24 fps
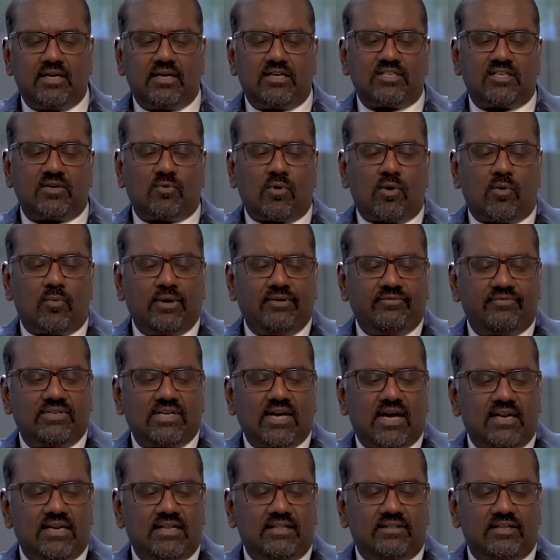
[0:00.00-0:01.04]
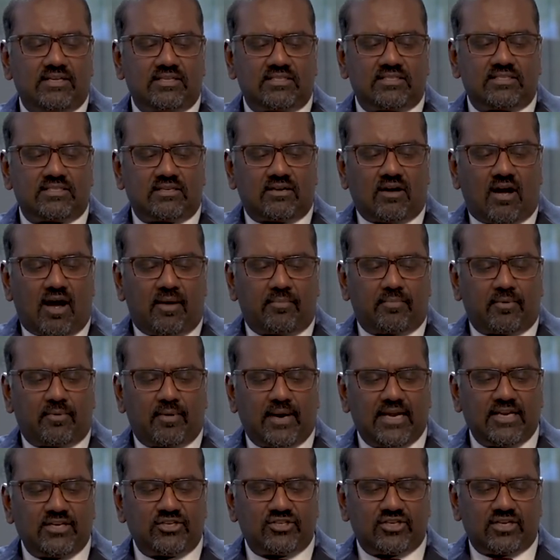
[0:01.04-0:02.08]
So what we've done in this
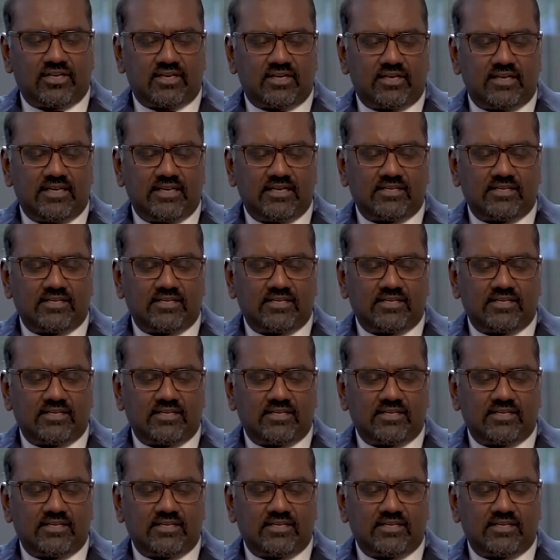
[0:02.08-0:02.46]
operation